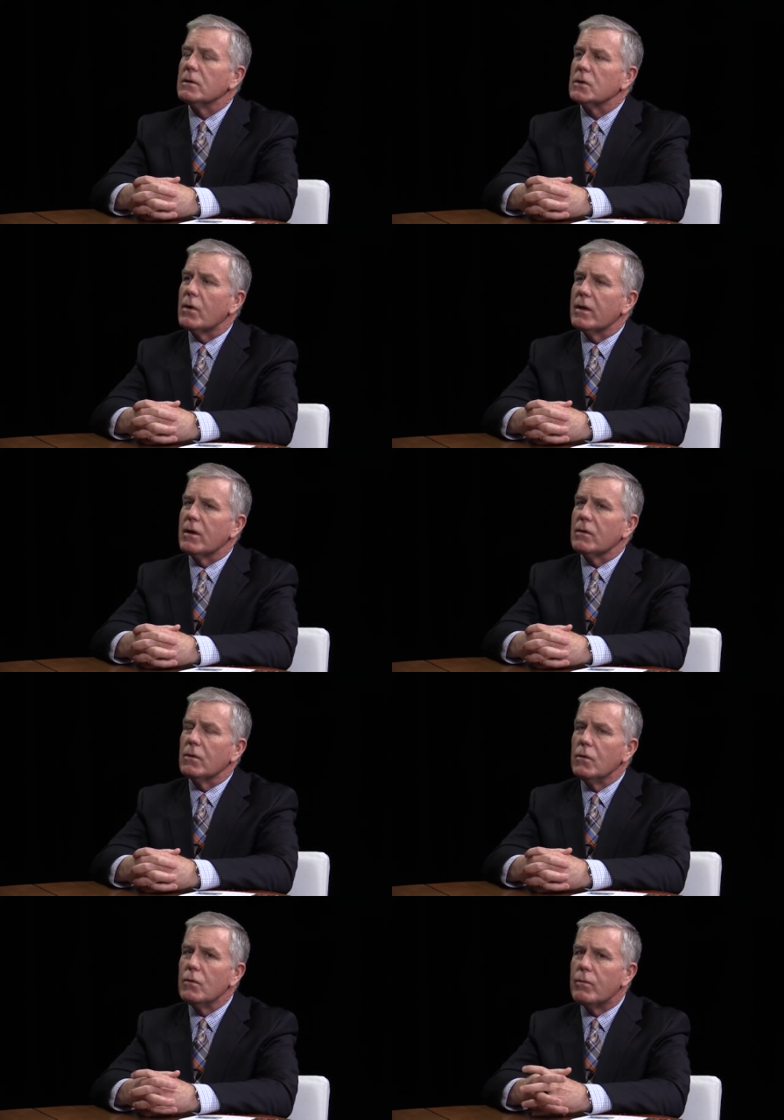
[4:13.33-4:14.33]
And so I think
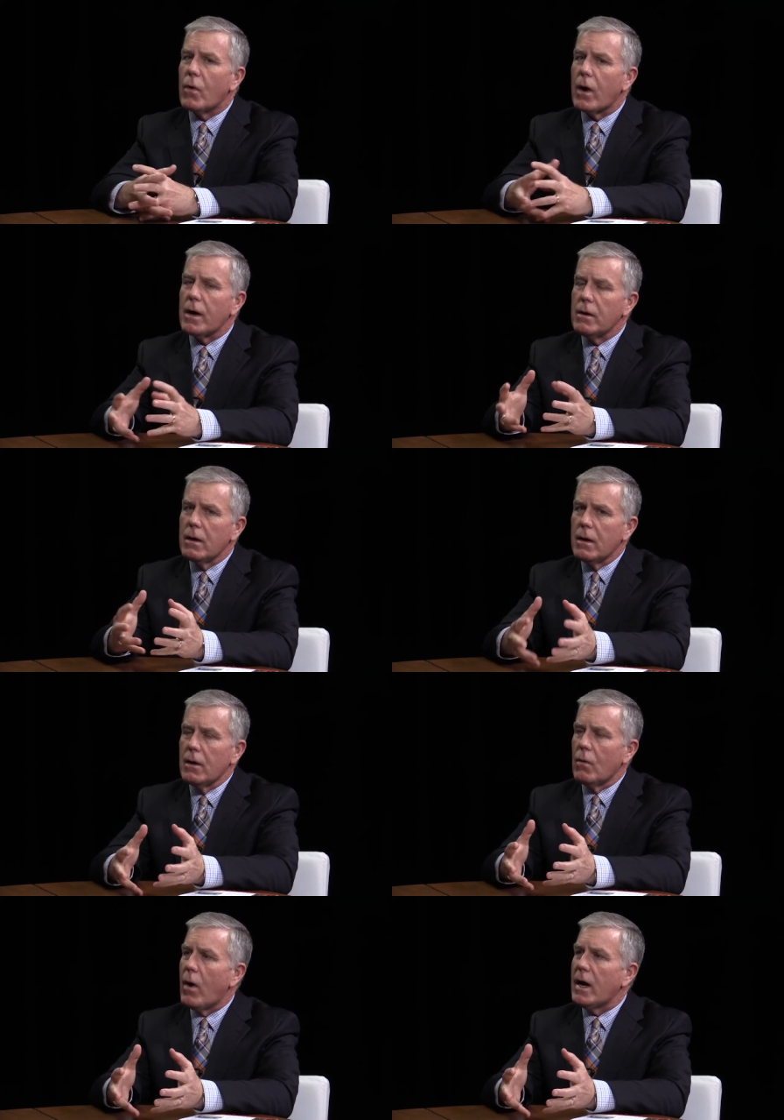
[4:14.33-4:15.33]
the new board
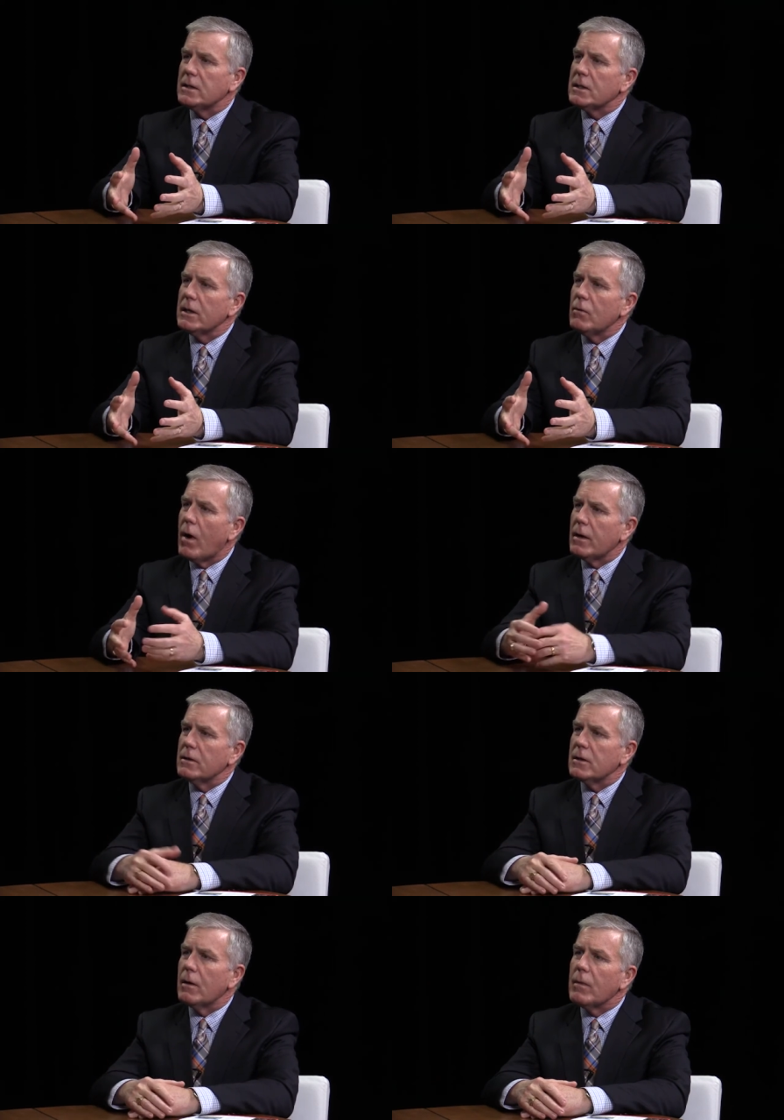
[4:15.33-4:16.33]
wisely
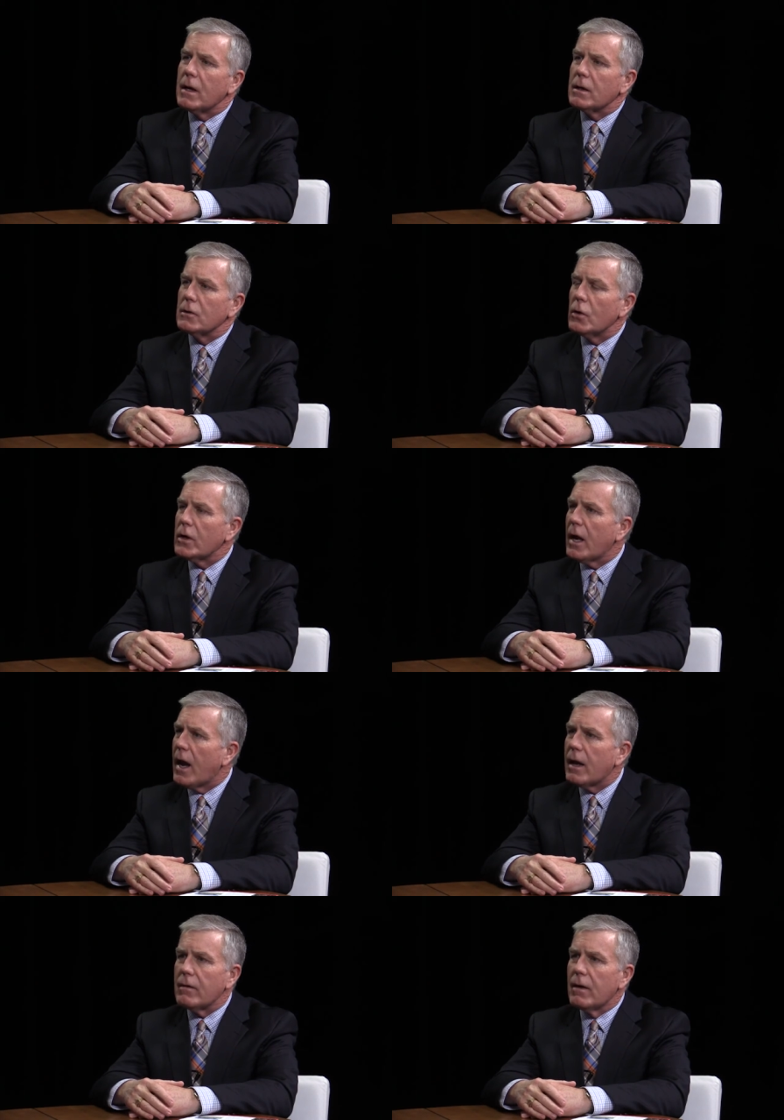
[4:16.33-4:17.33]
wanted to come in and look
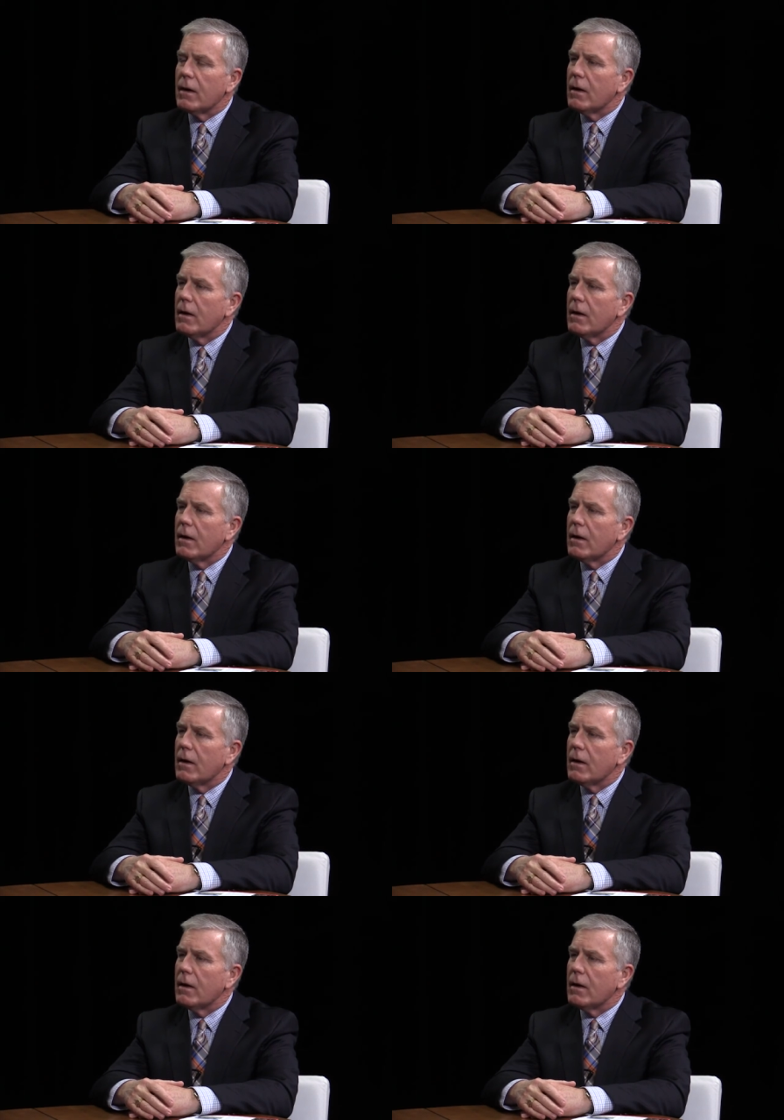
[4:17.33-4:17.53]
at